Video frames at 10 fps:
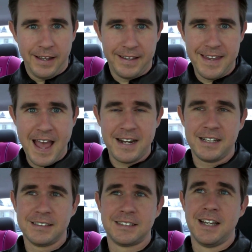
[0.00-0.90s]
And that
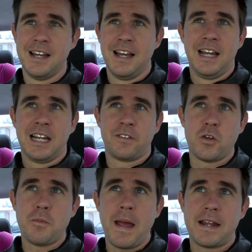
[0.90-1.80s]
is,
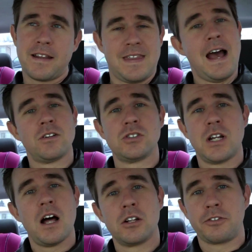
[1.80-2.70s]
if you paid
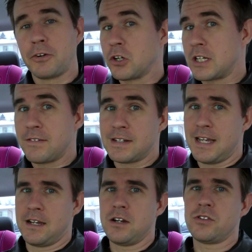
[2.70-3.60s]
$1,000 for your TV
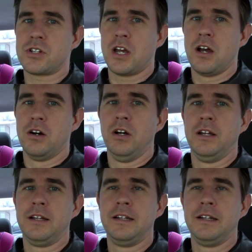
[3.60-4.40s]
10 years ago,